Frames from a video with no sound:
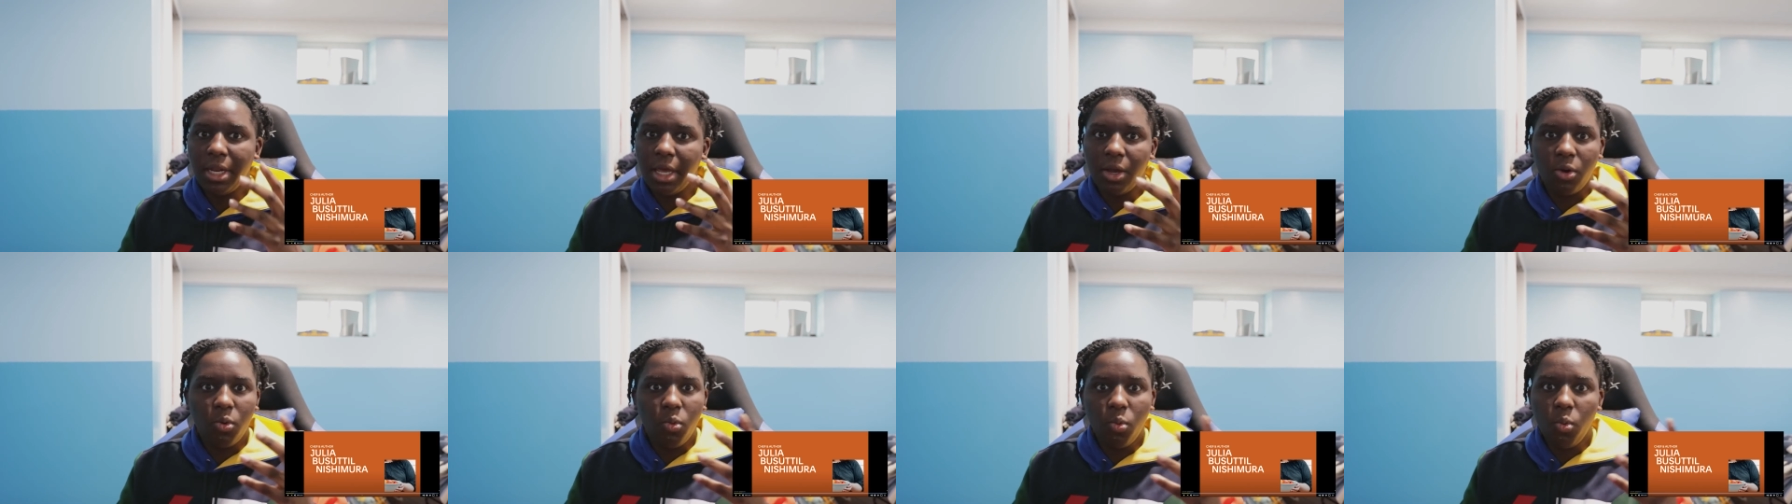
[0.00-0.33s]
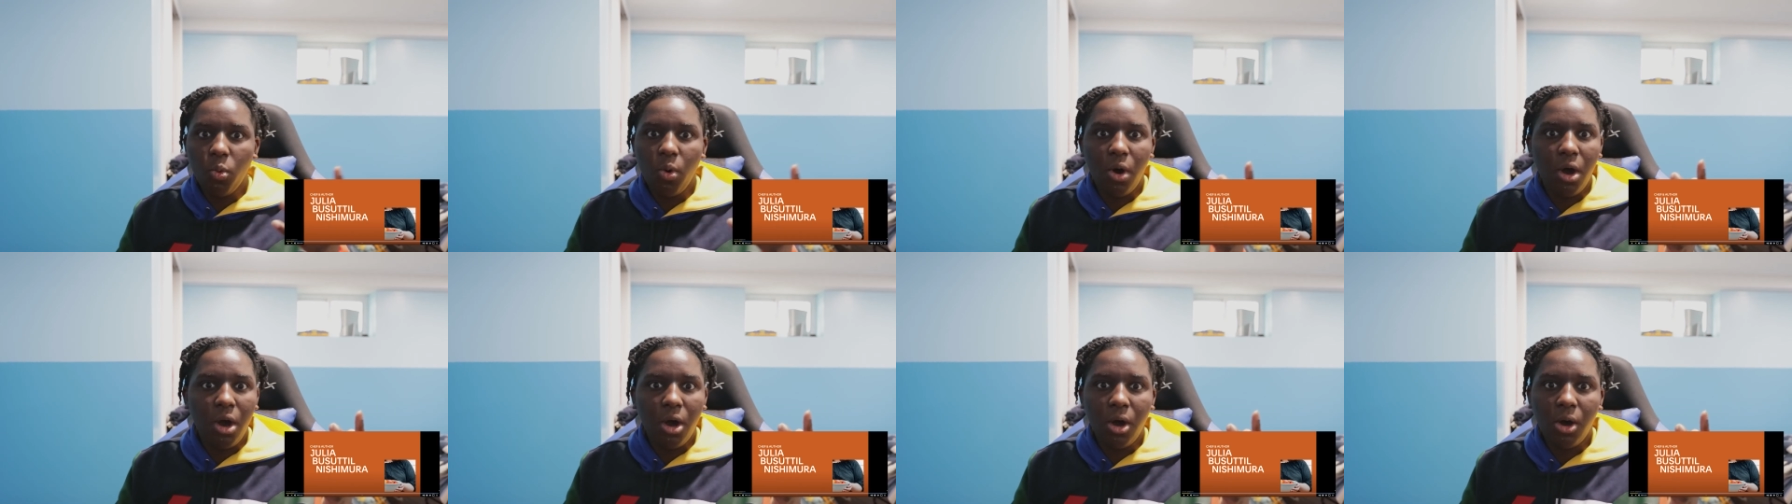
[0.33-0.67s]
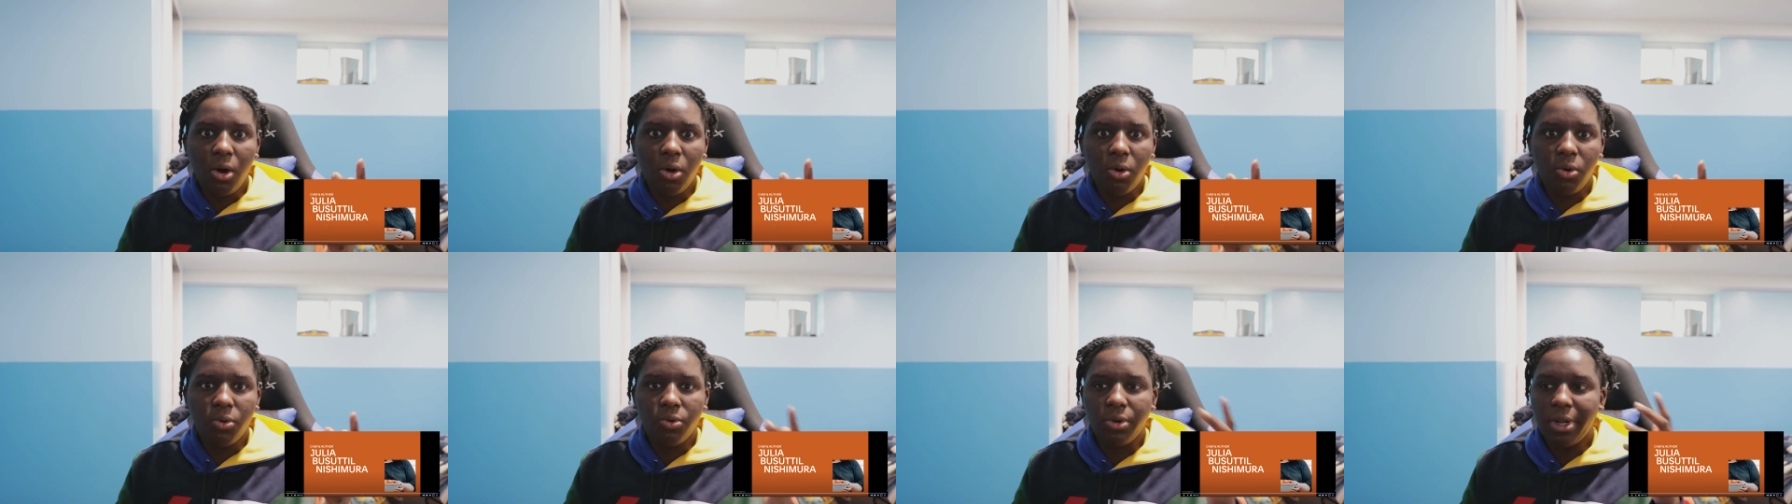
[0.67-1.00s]
Like,
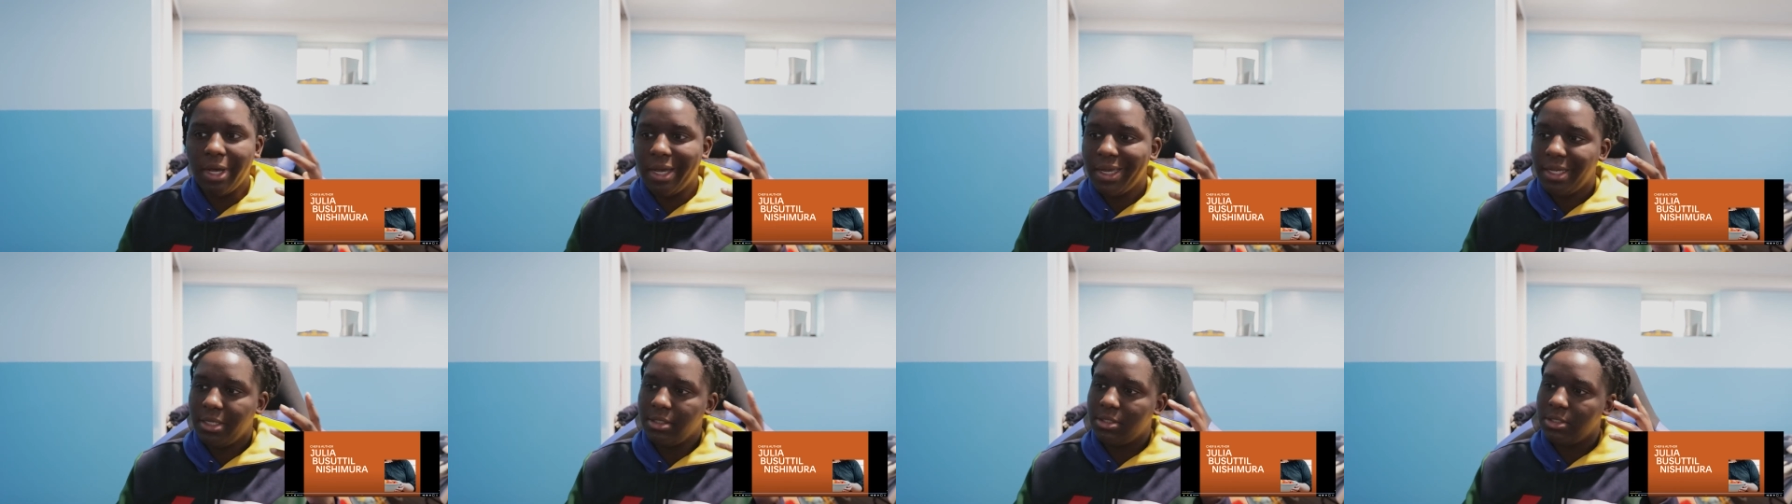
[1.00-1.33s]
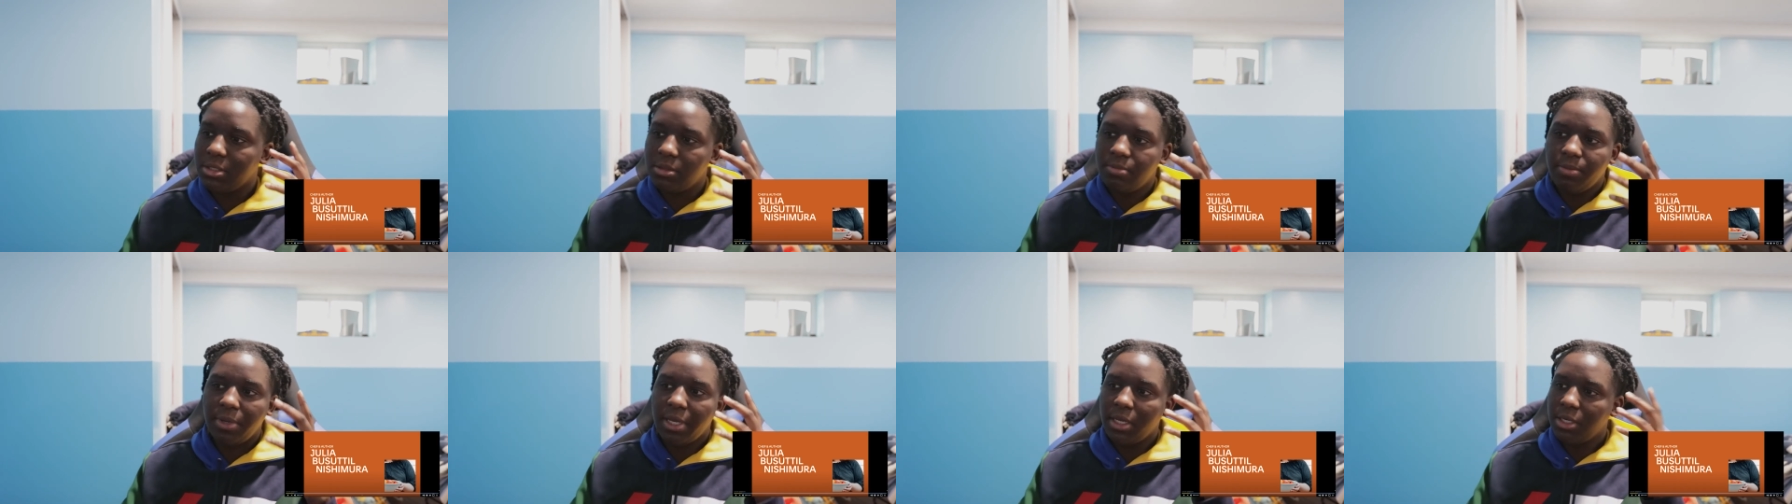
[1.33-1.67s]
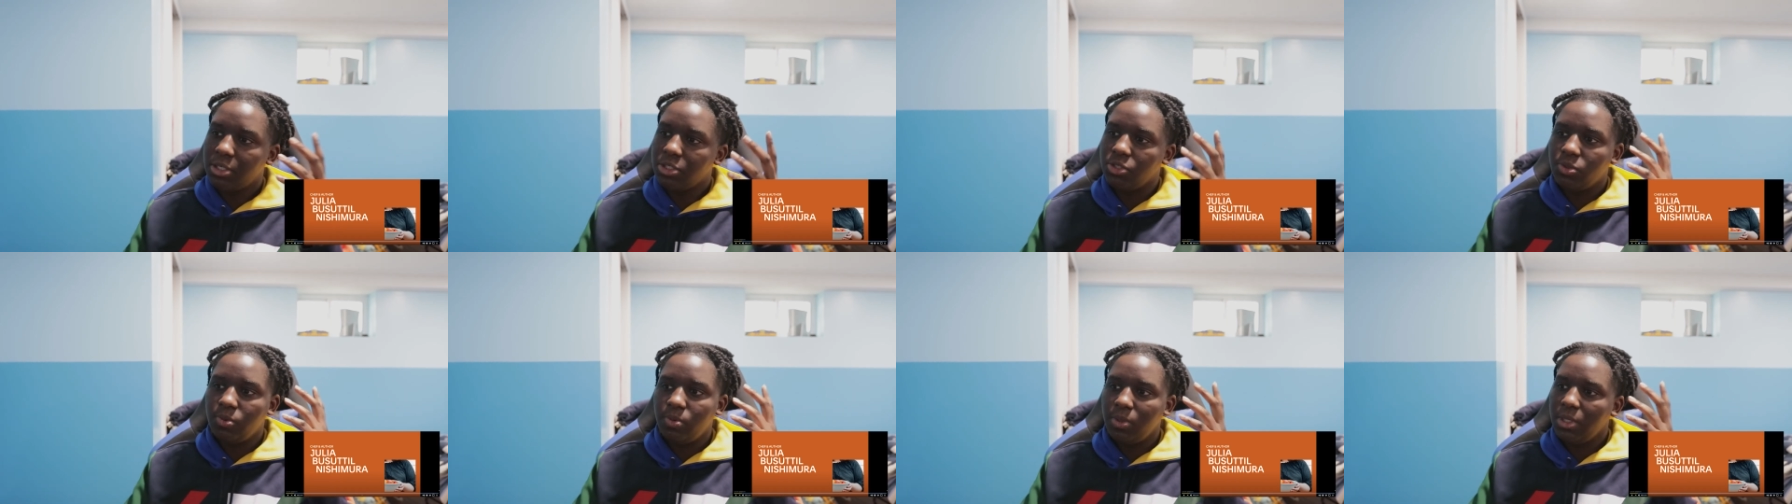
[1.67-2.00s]
whoa, like this man
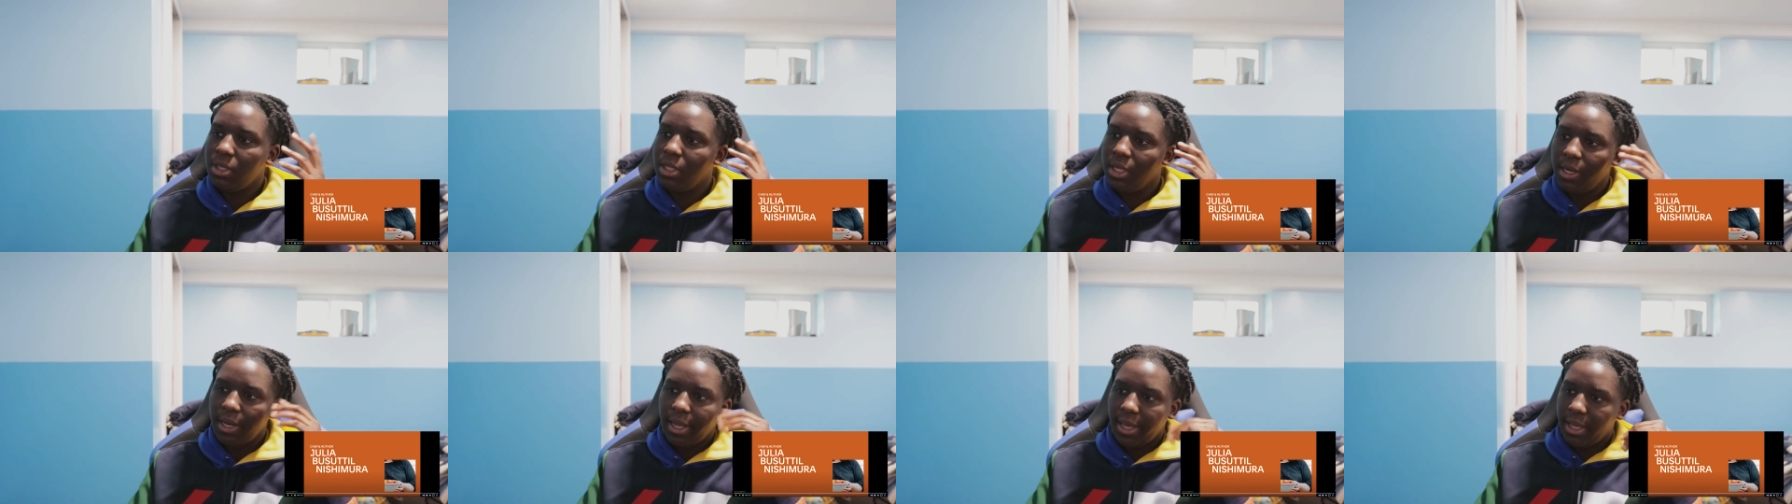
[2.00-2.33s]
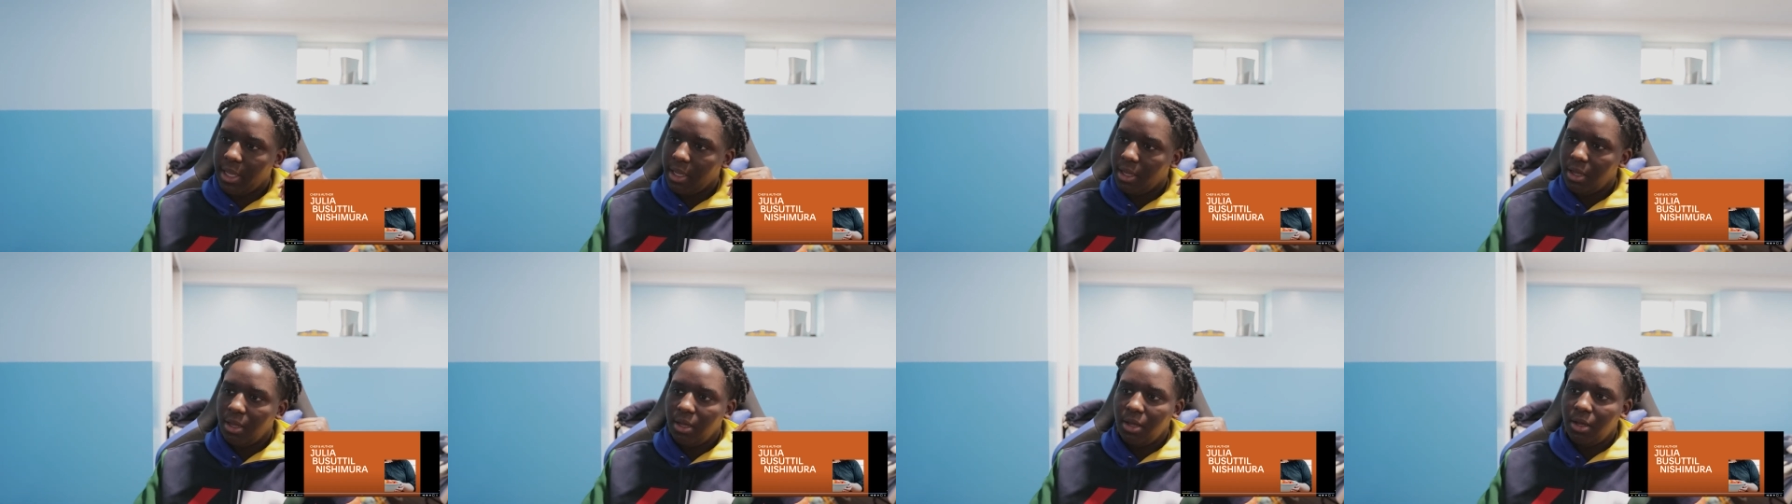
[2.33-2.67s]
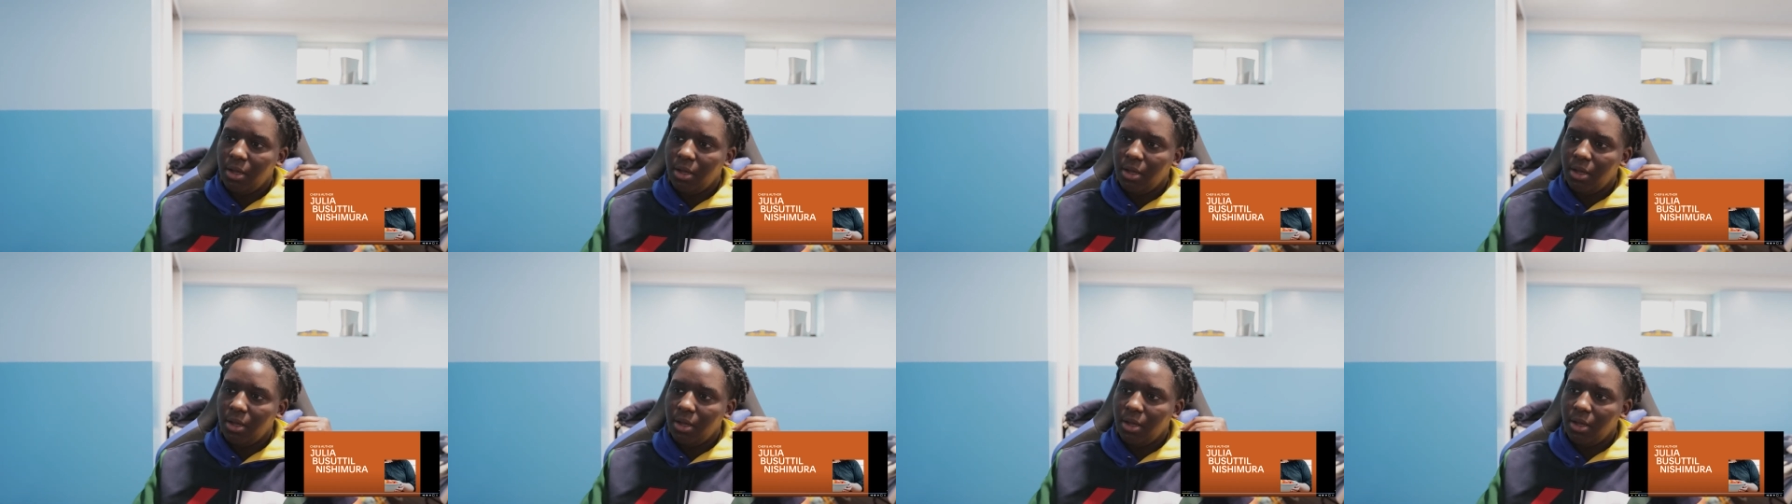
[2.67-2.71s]
is really like,